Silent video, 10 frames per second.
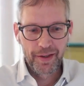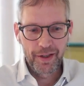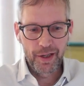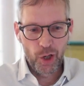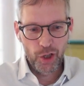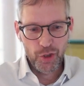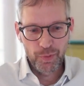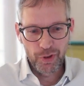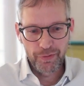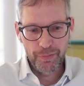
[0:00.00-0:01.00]
Enlarged
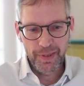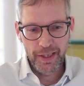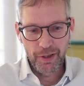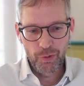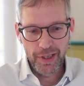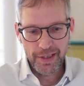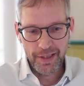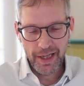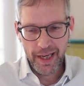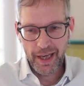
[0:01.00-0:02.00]
Board of Appeal
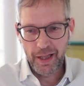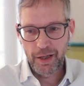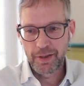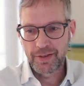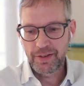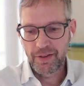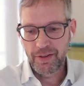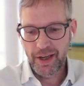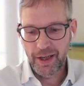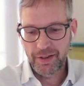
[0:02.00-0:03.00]
recently held
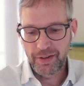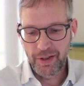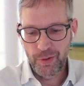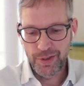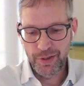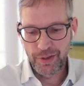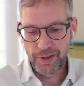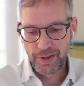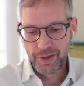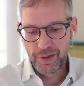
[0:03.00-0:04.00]
that there is
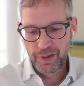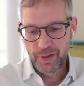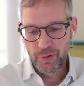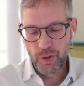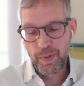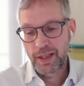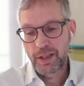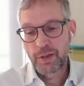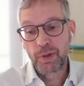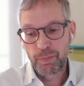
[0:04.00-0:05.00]
a
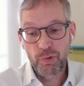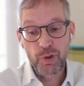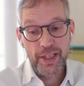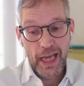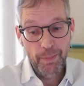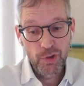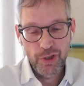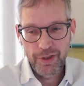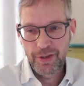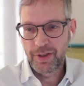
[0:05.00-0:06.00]
rebuttable
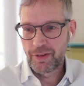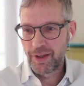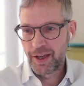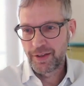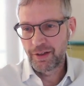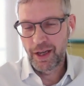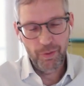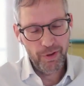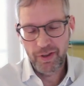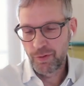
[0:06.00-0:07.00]
presumption that
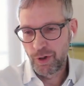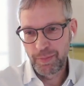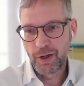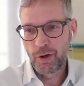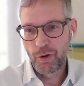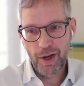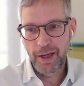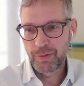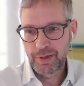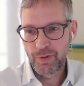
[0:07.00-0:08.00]
everything will be all
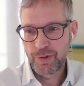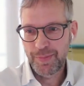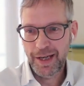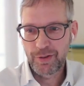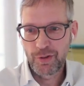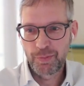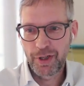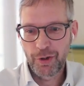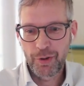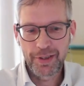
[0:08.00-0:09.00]
right with respect to the
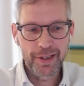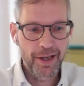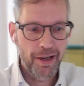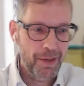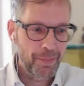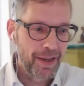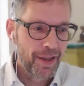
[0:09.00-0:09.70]
priority claim.